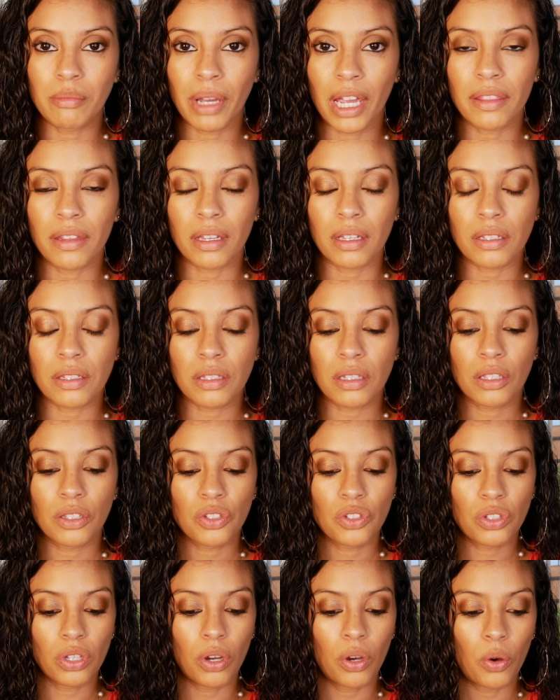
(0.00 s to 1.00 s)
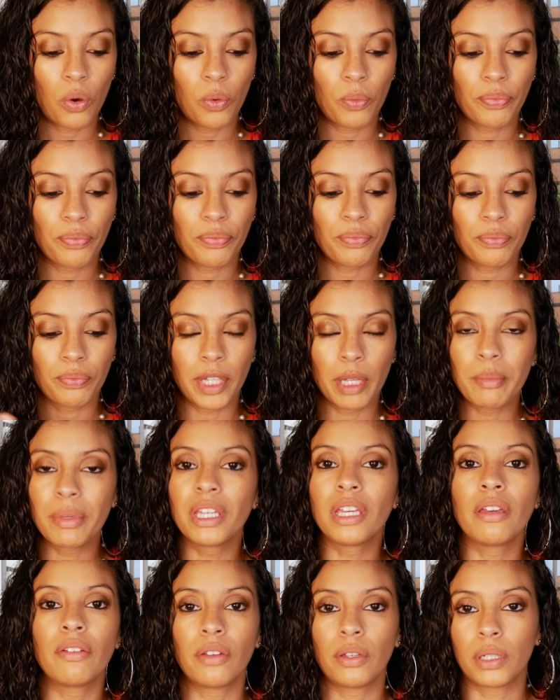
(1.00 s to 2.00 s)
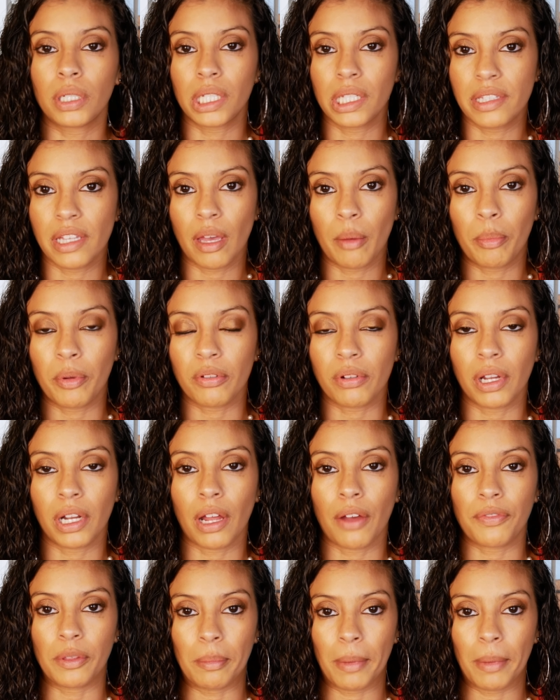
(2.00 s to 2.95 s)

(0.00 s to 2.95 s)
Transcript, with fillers: by this? So, let me give you an example right off the